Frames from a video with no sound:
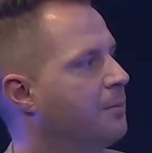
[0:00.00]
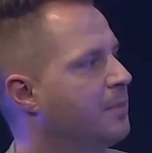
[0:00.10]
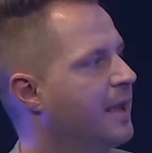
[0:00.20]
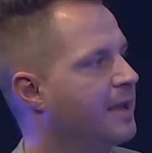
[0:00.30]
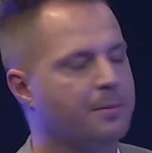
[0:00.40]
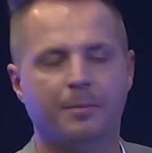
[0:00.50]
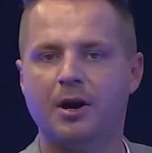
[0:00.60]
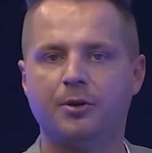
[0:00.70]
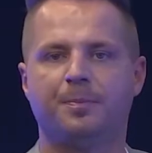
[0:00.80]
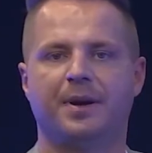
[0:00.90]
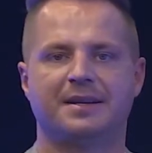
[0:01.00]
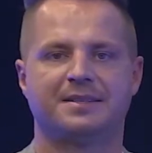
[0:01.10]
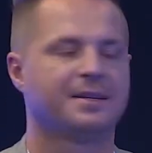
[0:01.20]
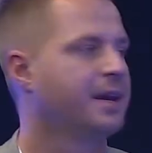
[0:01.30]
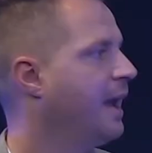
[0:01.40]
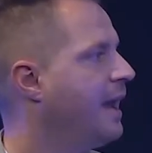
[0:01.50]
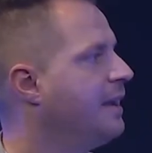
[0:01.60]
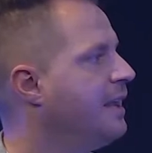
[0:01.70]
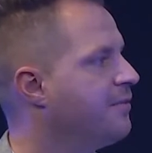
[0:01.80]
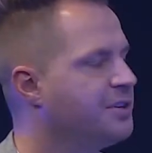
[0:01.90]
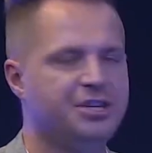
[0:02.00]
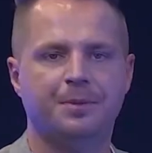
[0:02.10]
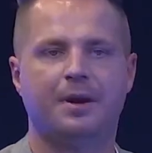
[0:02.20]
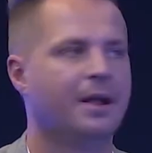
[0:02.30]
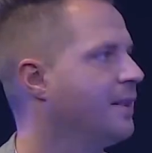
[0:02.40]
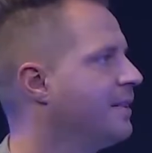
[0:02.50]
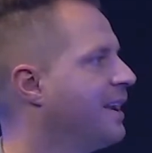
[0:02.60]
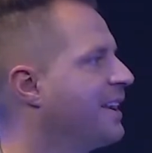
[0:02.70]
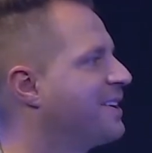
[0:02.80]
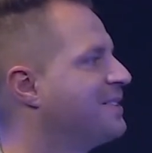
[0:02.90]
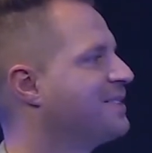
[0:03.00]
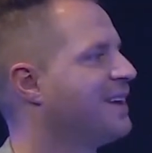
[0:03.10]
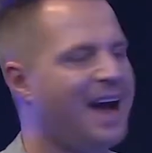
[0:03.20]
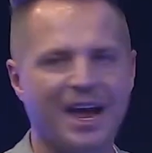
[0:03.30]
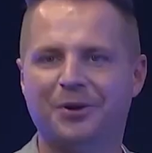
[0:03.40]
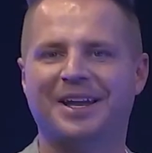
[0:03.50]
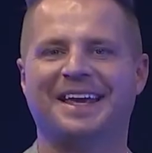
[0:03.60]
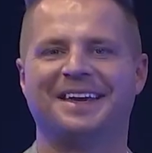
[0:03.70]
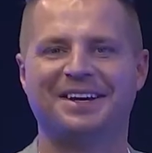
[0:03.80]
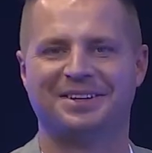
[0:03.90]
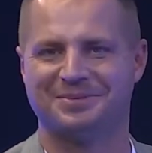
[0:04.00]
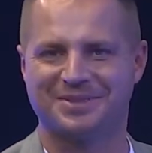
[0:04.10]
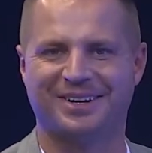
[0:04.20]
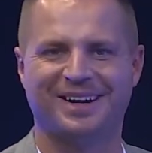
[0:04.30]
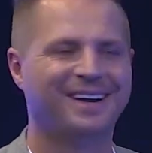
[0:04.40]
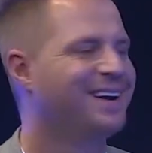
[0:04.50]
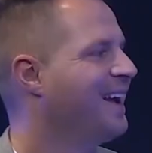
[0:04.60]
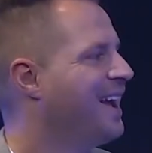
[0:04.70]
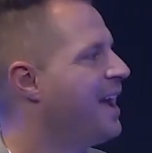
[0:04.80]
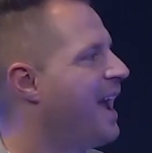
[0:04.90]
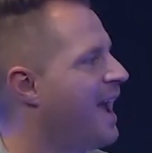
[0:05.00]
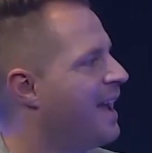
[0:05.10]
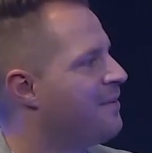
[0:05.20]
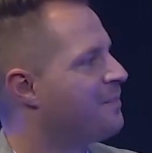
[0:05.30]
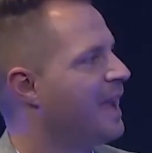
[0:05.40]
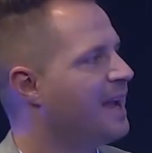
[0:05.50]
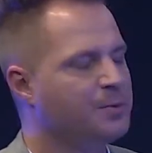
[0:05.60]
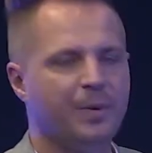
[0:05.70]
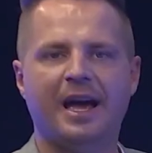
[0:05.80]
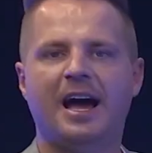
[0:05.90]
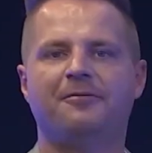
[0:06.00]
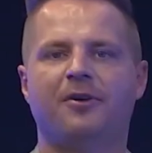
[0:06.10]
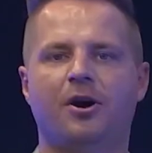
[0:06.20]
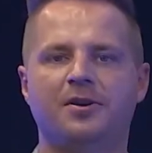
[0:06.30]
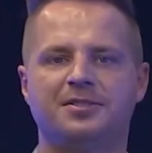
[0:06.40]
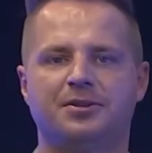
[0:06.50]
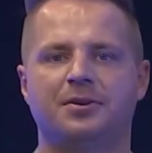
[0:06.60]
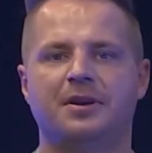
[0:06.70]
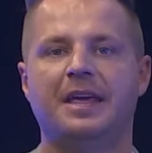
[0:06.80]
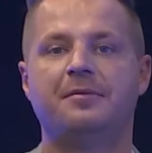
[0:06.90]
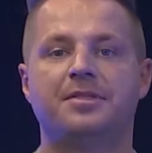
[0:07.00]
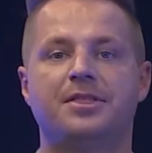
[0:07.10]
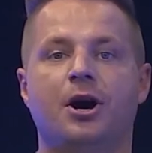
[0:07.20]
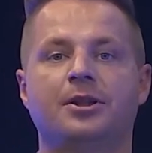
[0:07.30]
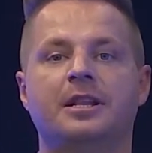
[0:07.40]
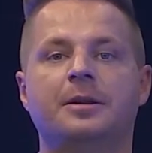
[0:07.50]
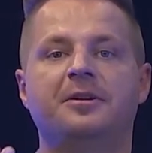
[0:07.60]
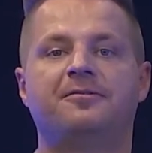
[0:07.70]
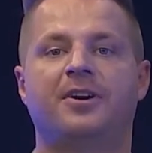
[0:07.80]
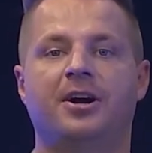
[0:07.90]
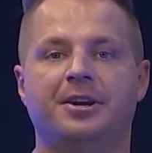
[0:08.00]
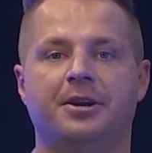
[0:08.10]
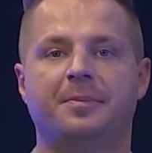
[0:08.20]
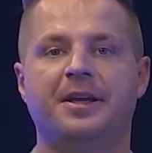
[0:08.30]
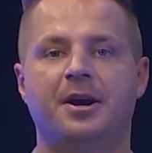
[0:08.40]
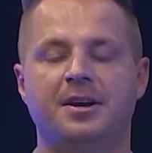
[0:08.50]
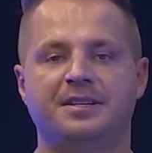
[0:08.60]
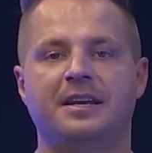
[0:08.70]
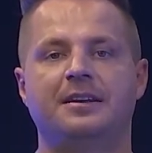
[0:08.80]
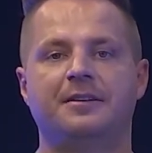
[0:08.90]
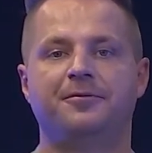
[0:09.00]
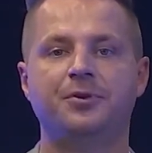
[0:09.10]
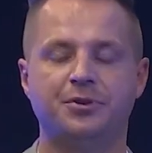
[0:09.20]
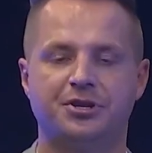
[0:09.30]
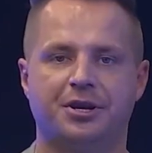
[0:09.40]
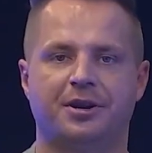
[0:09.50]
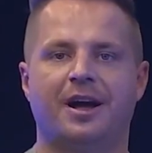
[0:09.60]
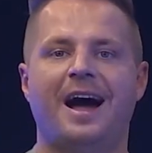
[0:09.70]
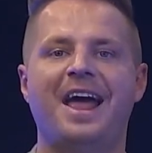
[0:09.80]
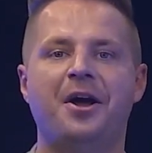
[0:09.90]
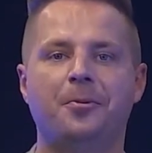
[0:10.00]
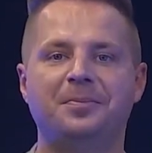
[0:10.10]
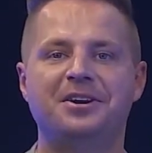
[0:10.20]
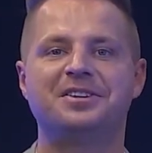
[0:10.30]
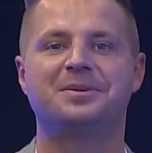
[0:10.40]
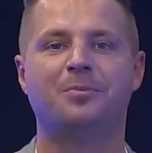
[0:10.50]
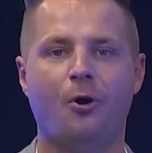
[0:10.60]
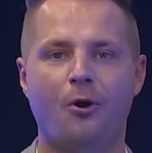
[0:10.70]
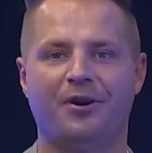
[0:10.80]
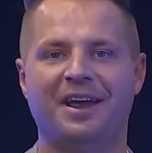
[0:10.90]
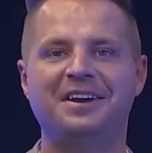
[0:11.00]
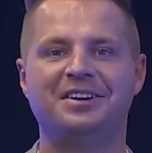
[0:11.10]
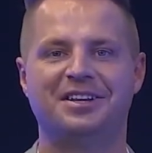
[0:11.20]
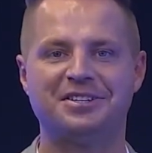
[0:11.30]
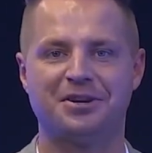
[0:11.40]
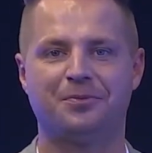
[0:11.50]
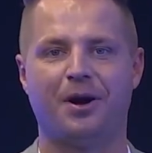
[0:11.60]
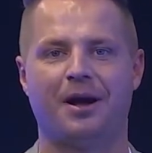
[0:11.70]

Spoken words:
like Modbus and even like IO-Link, sorry. And we have also even thought a little bit farther because in the future, I hope there is more intelligent